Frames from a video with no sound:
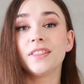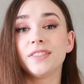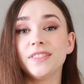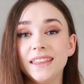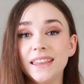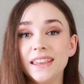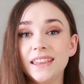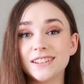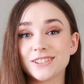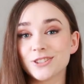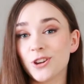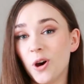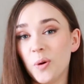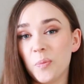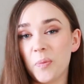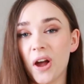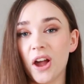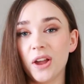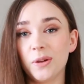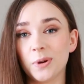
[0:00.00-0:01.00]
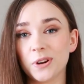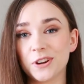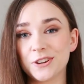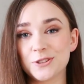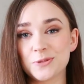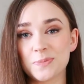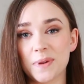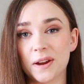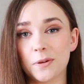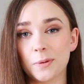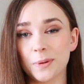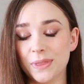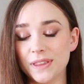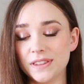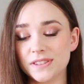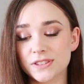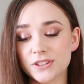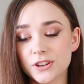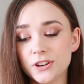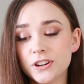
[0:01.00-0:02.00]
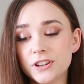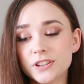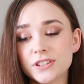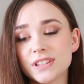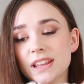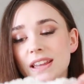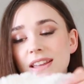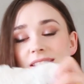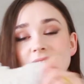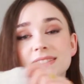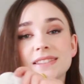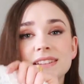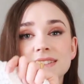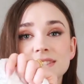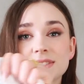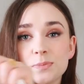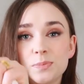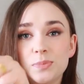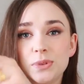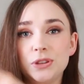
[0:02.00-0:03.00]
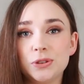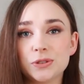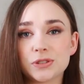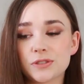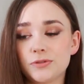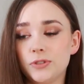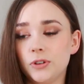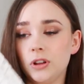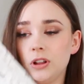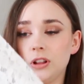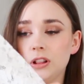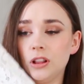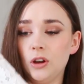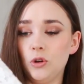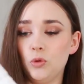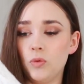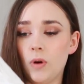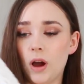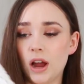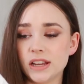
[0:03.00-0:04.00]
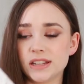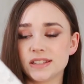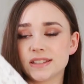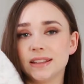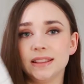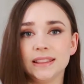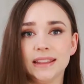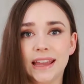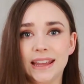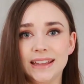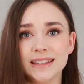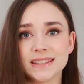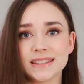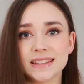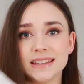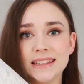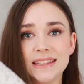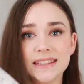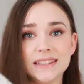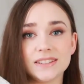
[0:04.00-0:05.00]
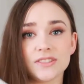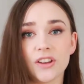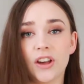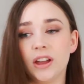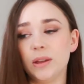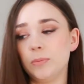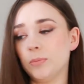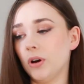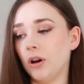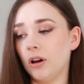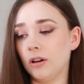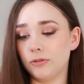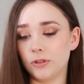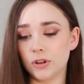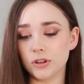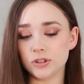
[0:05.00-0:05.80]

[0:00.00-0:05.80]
The top I wanted to pair with this skirt is this beautiful white lace-y type of